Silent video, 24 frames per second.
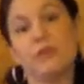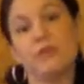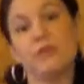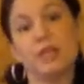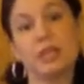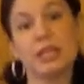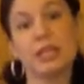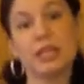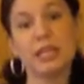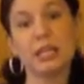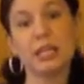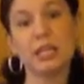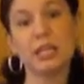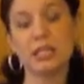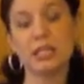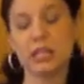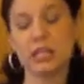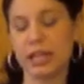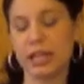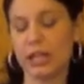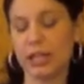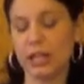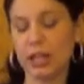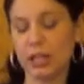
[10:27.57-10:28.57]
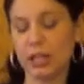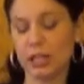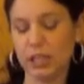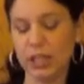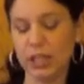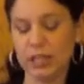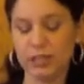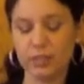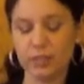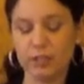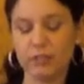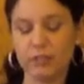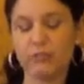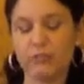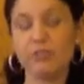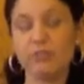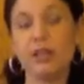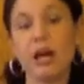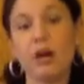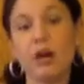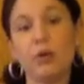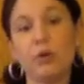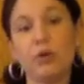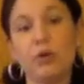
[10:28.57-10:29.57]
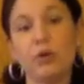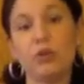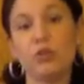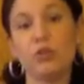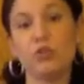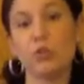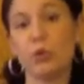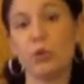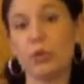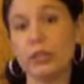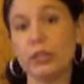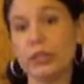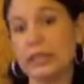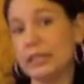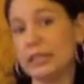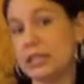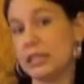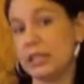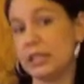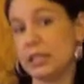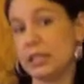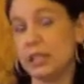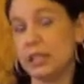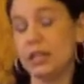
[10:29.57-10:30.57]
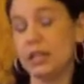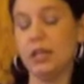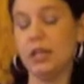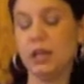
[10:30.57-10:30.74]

things like calendula flowers or linden